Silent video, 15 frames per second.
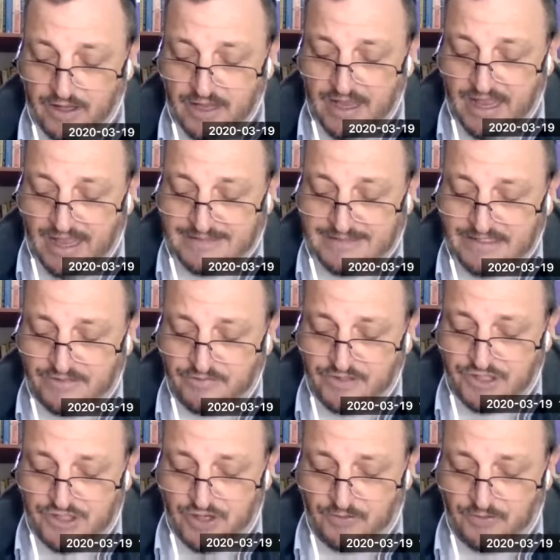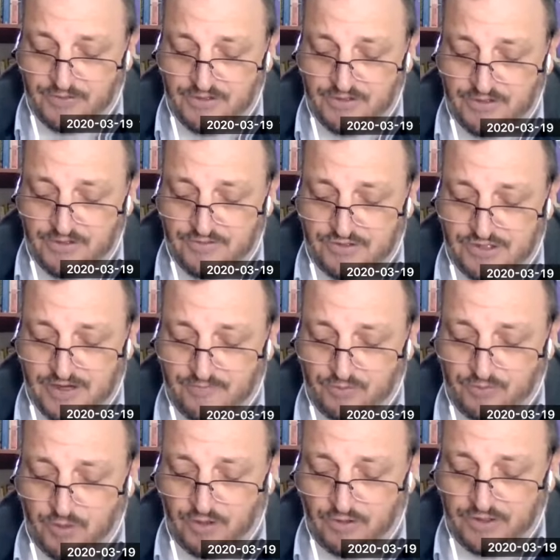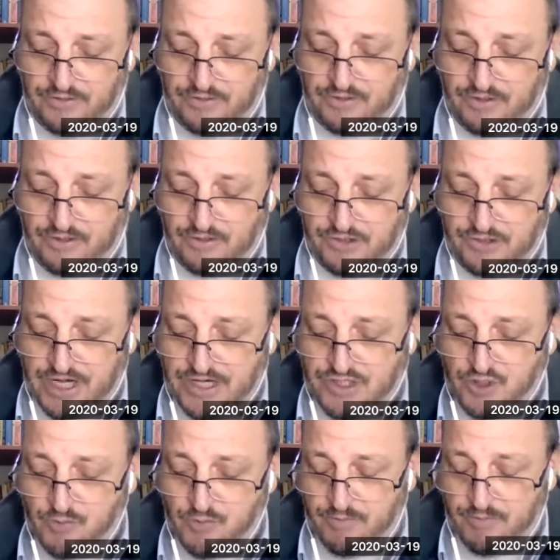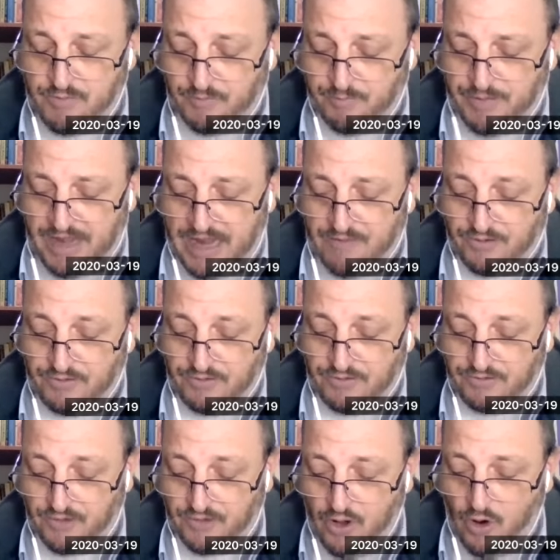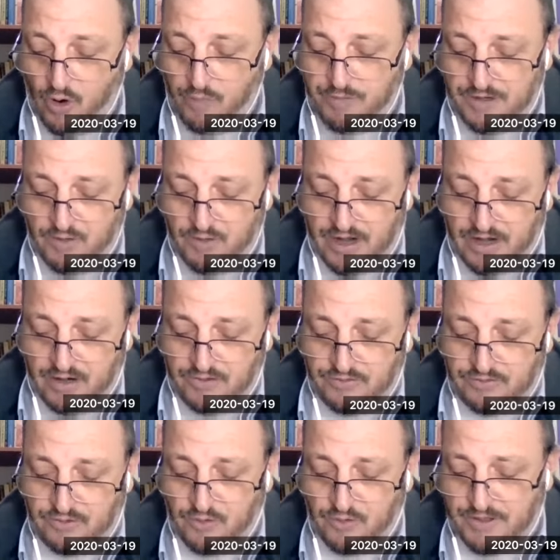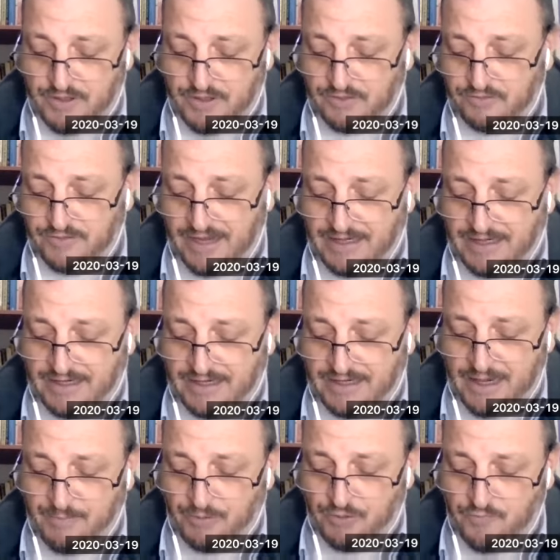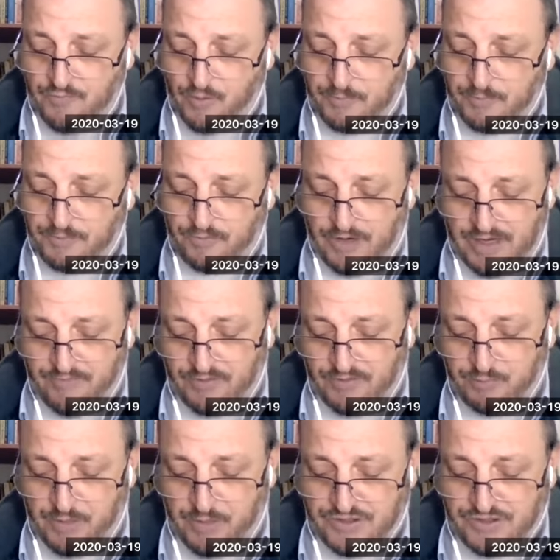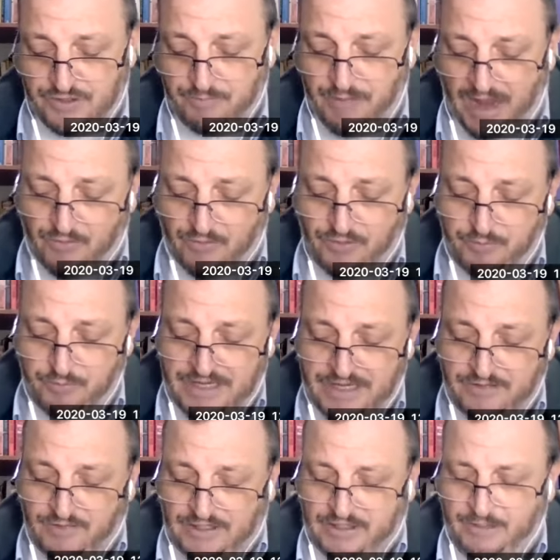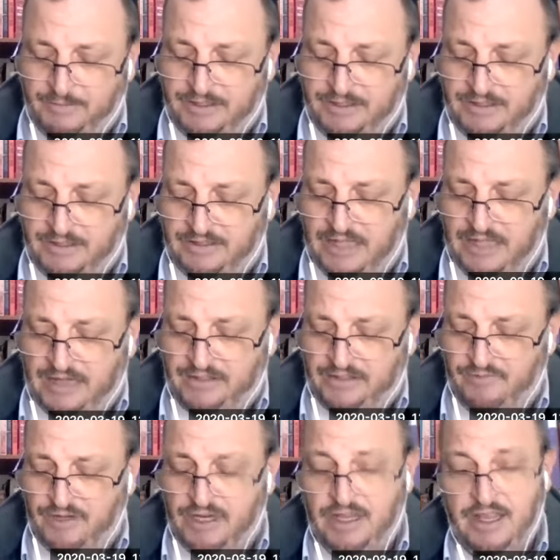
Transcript: As history shows, these shifts will, in turn, change human behaviors, open new eras to human understanding, enable new forms of creative expression, empower new means of economic activity,